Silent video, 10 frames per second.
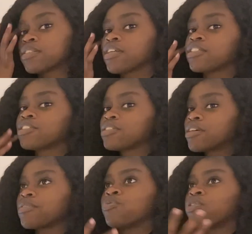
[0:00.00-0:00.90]
Like,
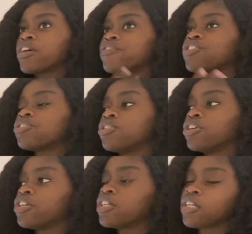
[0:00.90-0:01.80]
whatever you're
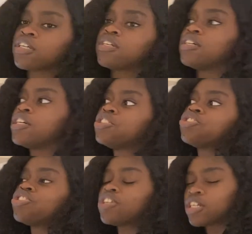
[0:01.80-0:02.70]
learning, it's
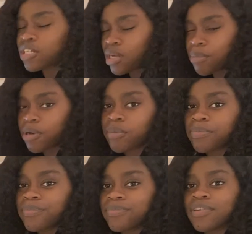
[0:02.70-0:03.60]
gonna come up
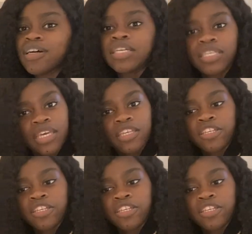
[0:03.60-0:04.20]
again.